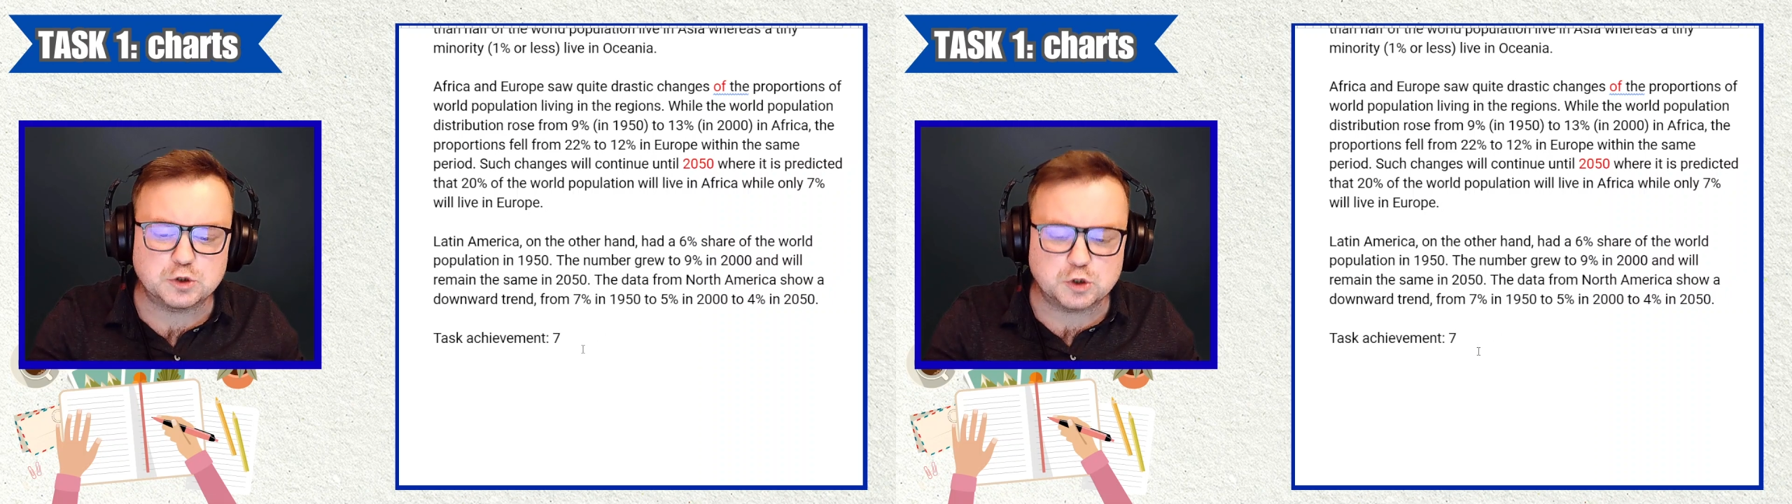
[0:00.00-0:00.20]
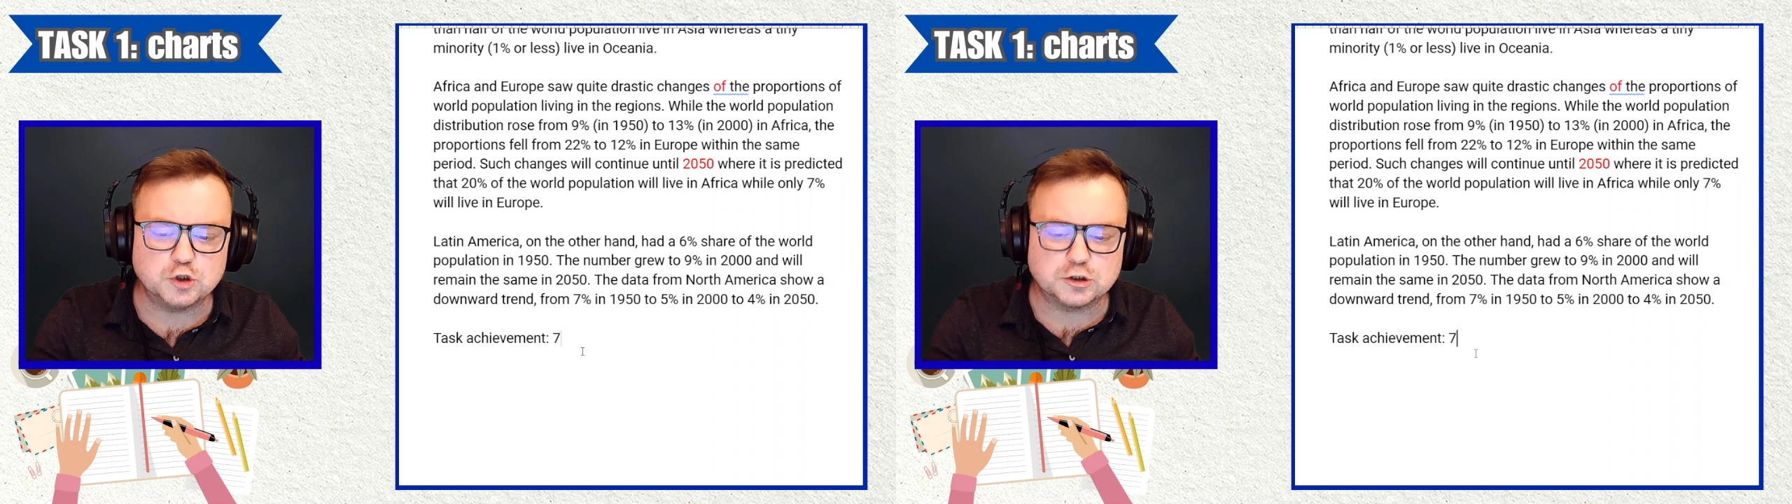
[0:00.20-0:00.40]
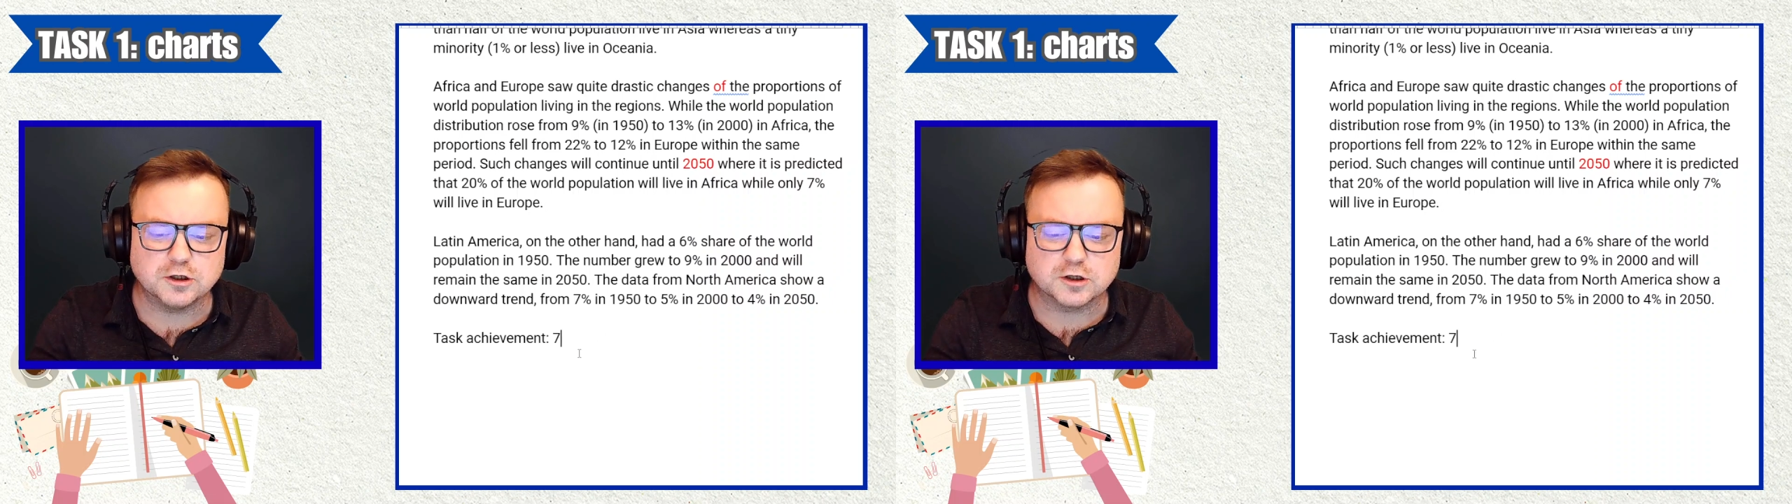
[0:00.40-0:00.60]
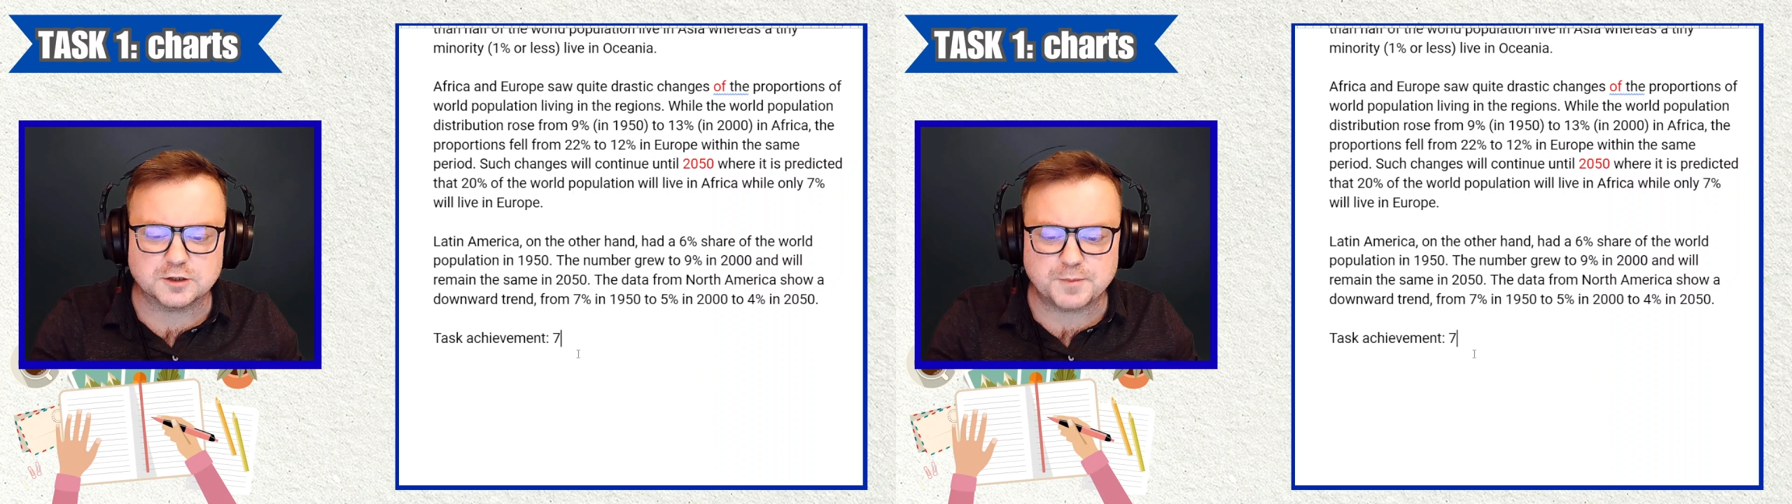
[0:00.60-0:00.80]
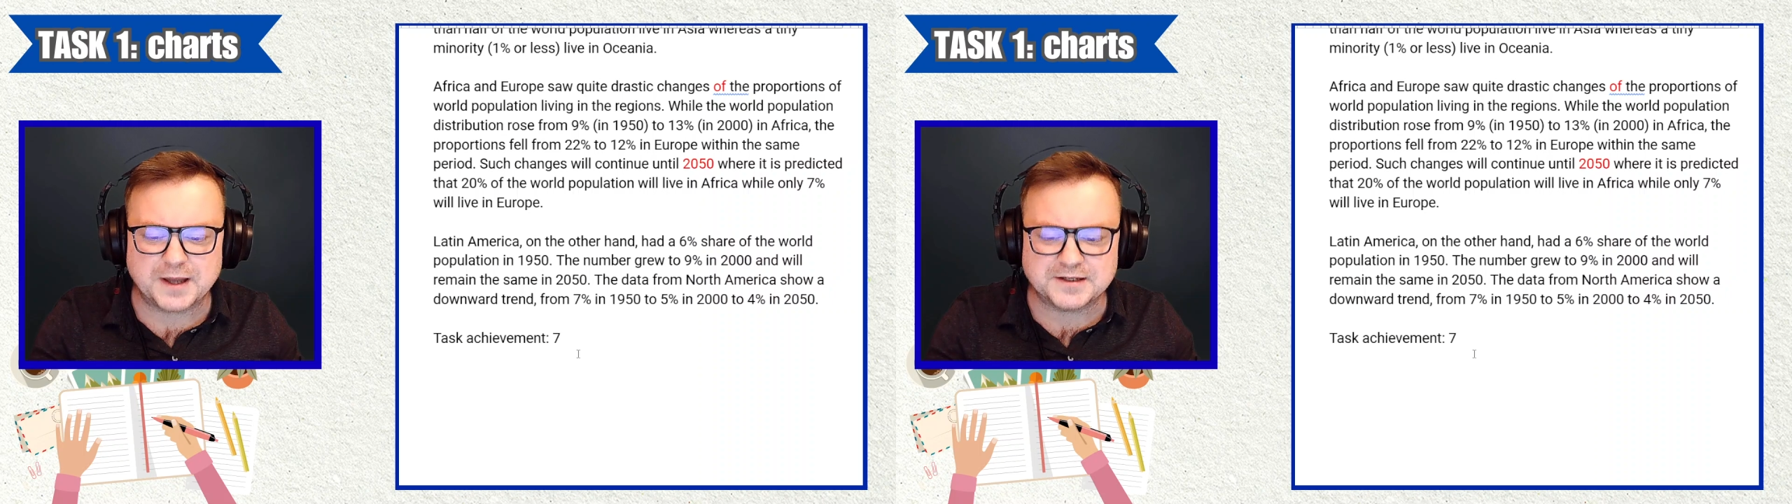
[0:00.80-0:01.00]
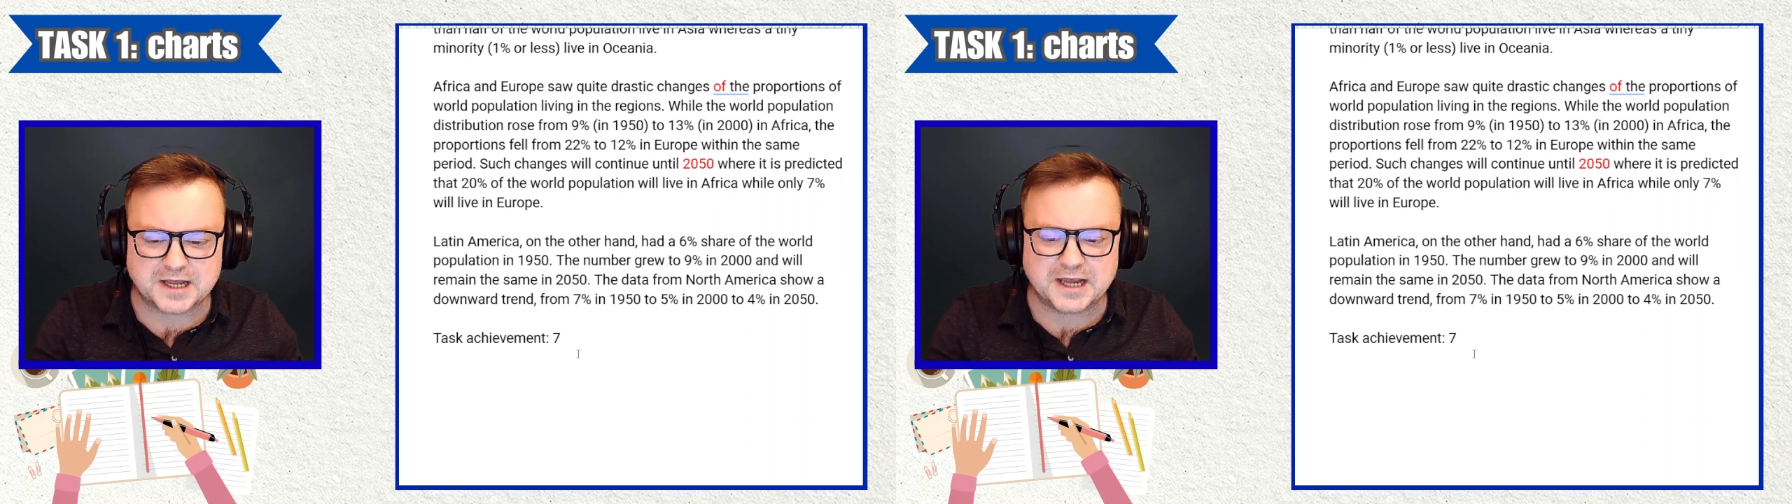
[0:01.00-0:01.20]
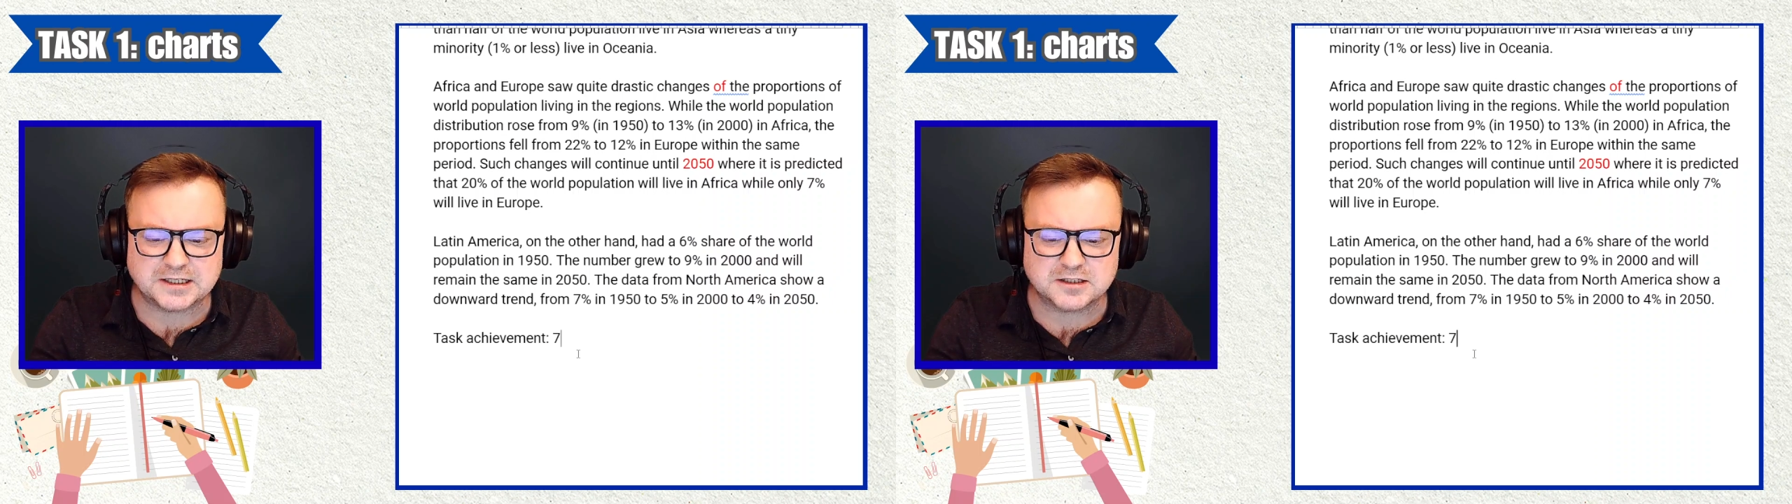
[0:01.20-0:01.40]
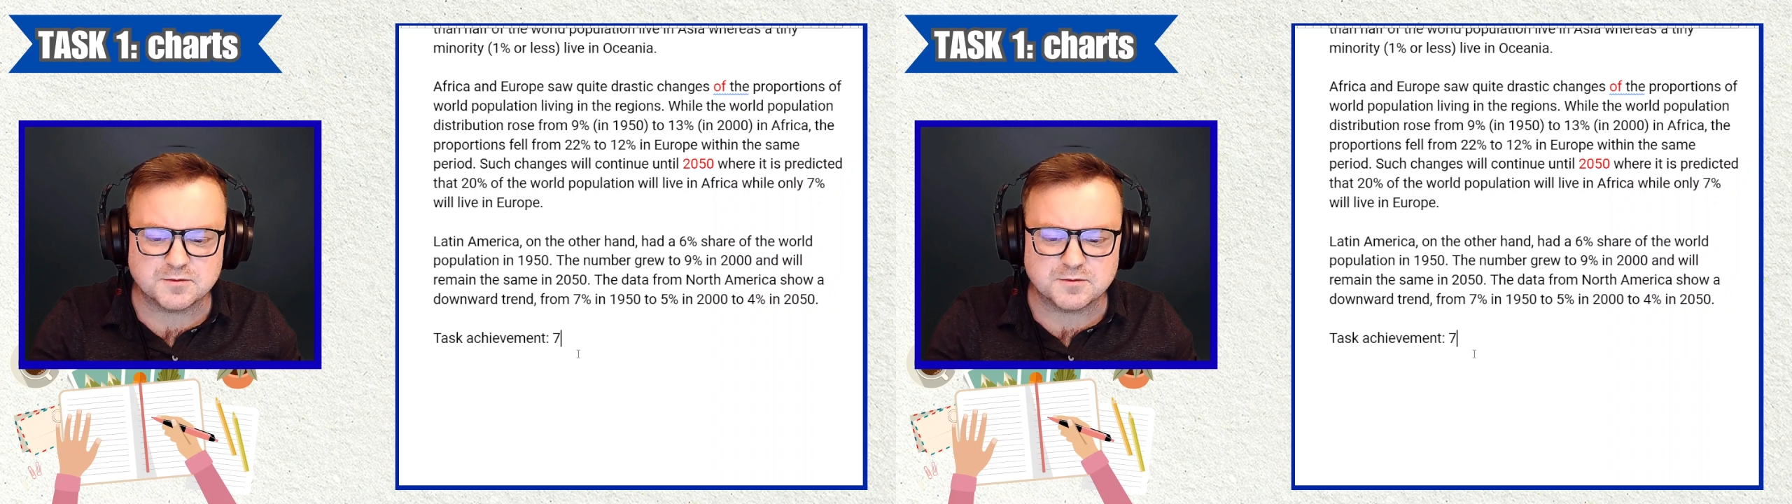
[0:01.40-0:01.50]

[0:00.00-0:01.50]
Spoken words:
could look at band 8,